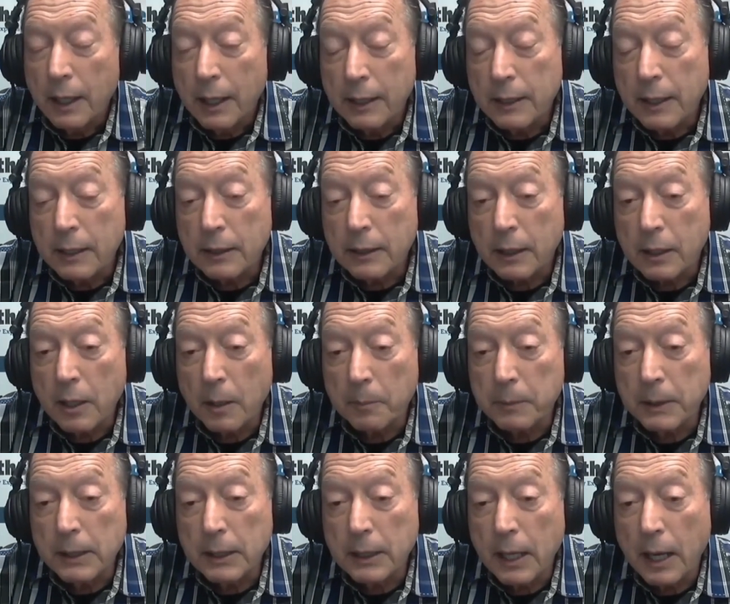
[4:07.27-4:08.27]
And then the
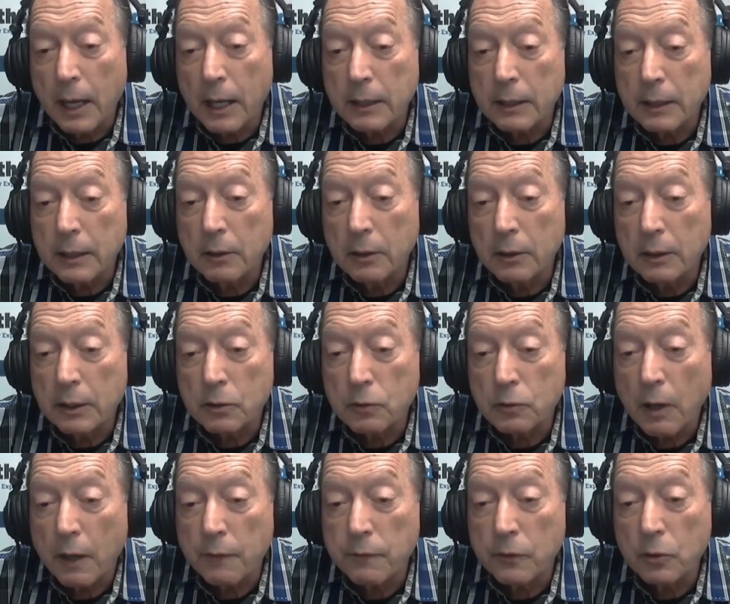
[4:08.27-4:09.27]
company guided
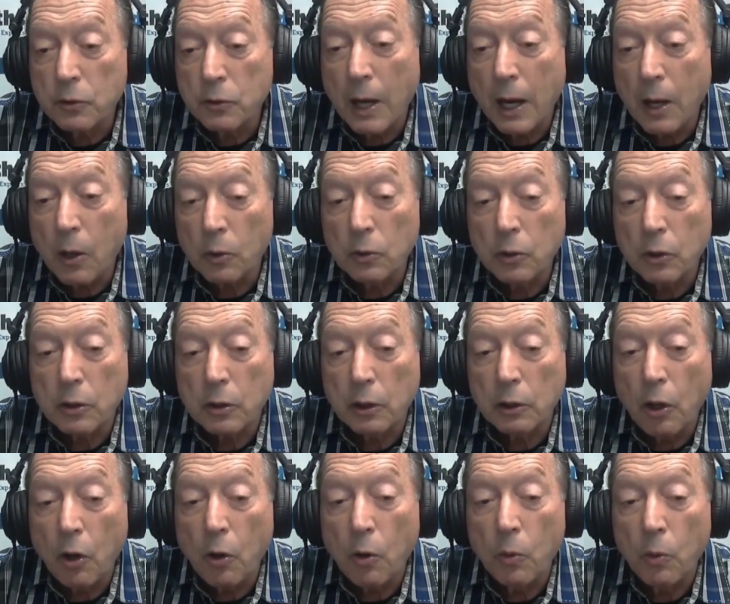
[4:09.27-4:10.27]
its revenue outlook
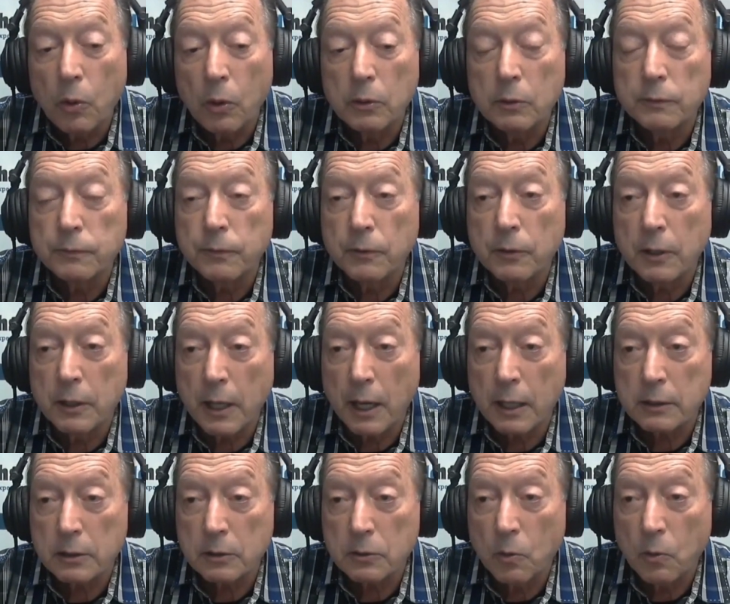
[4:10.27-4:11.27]
lower for the
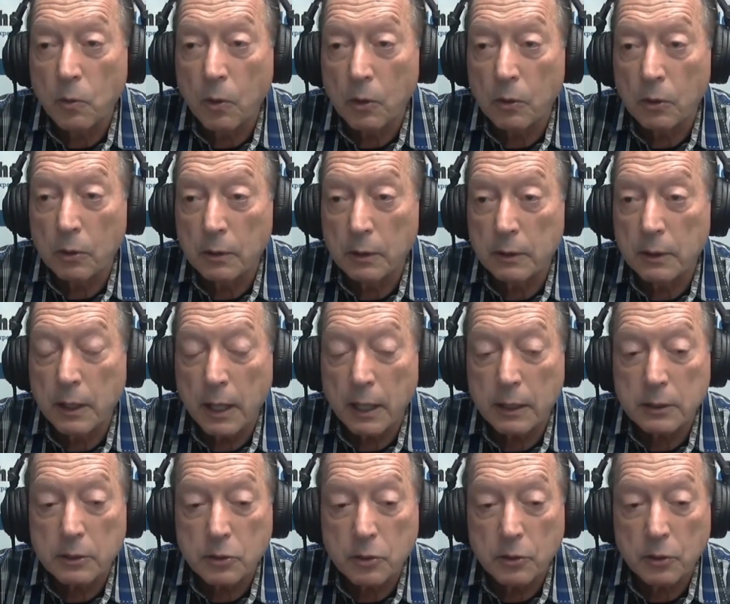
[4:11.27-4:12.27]
next quarter and the
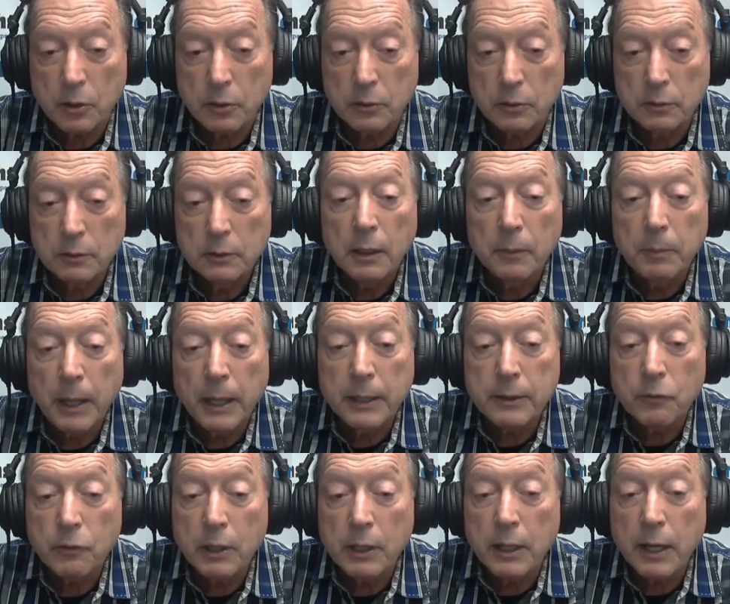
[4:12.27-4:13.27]
next year by
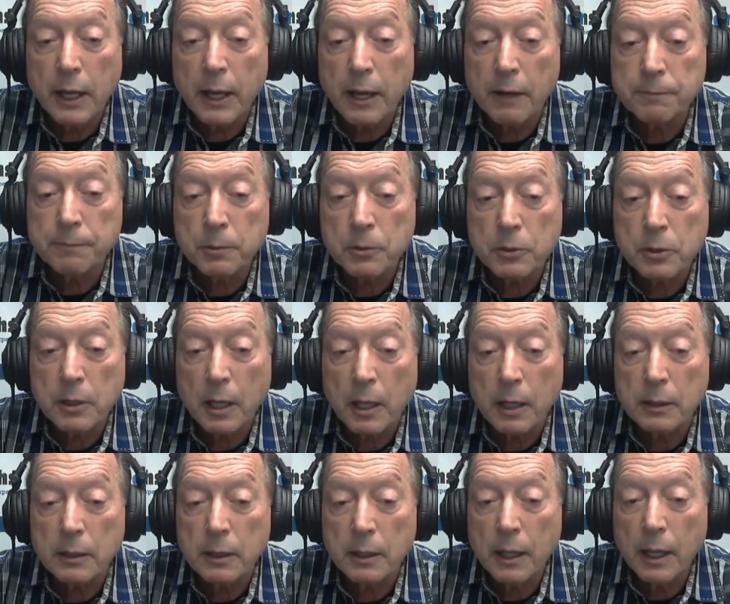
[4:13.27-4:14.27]

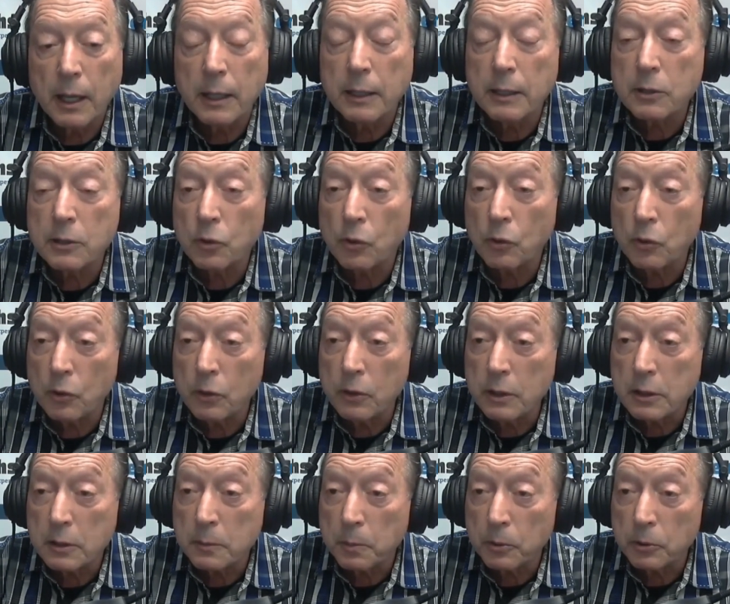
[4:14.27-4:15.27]
3.5%, and its
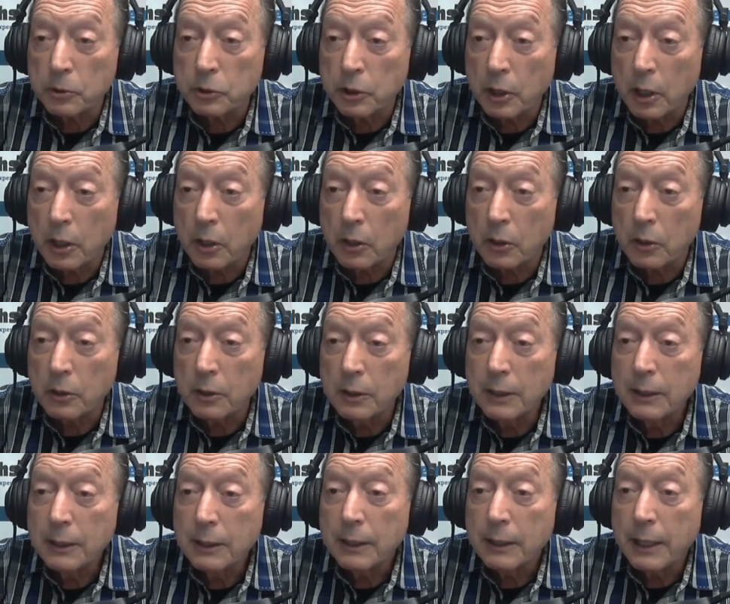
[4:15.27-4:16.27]
earnings per share,
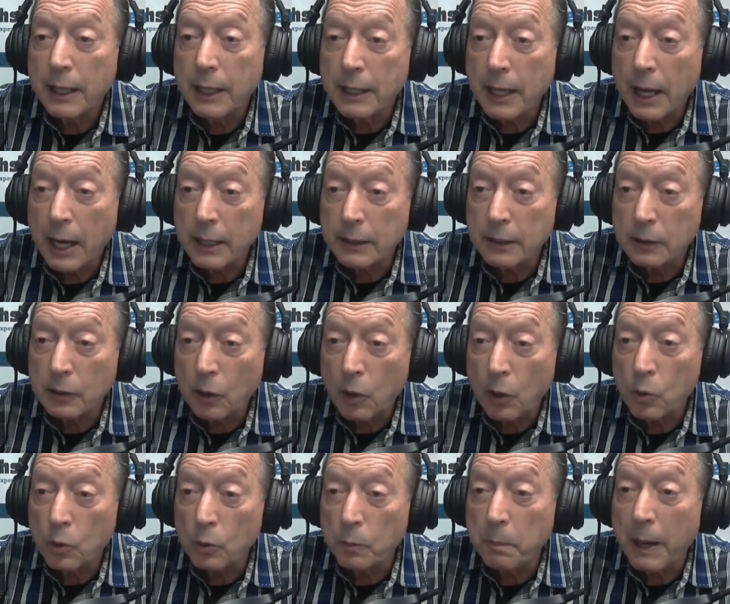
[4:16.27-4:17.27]
they guided
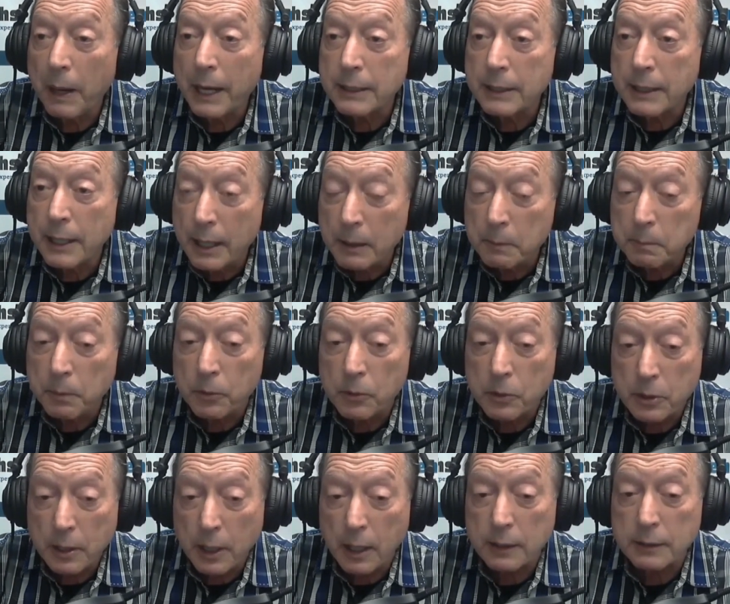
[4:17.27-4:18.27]
lower by
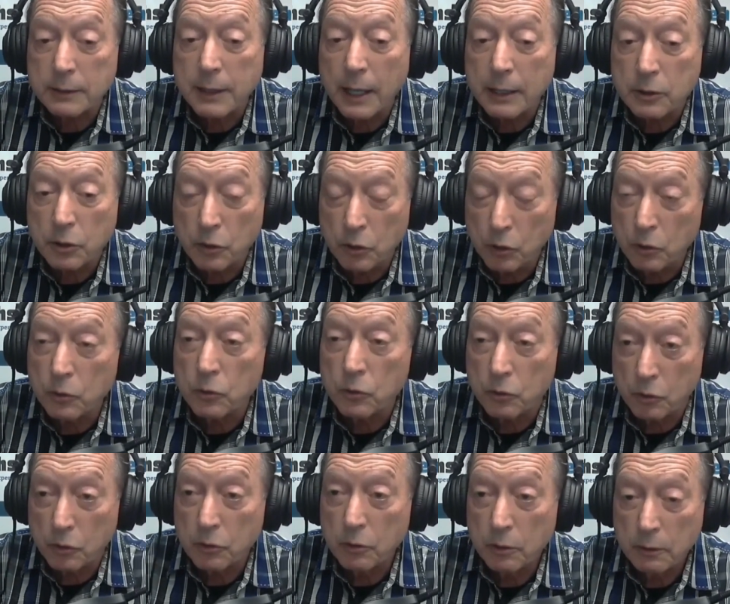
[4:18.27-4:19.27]
10%. That's
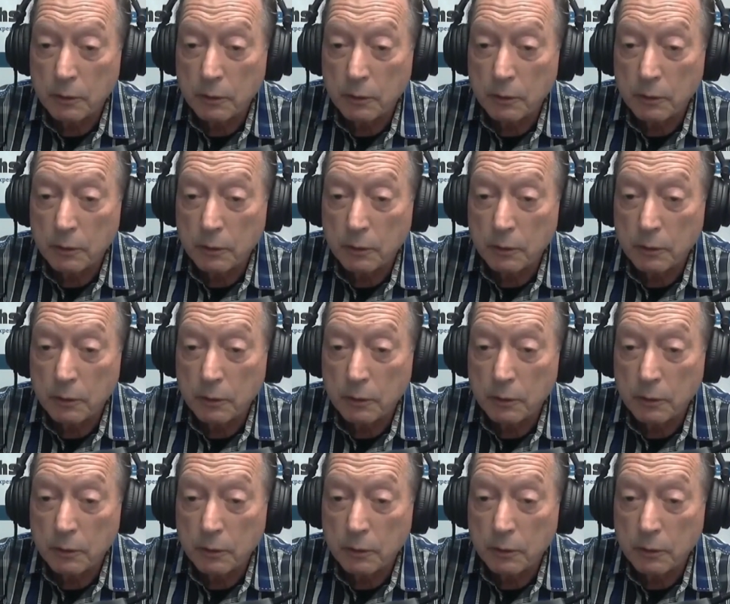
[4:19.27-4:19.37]
huge.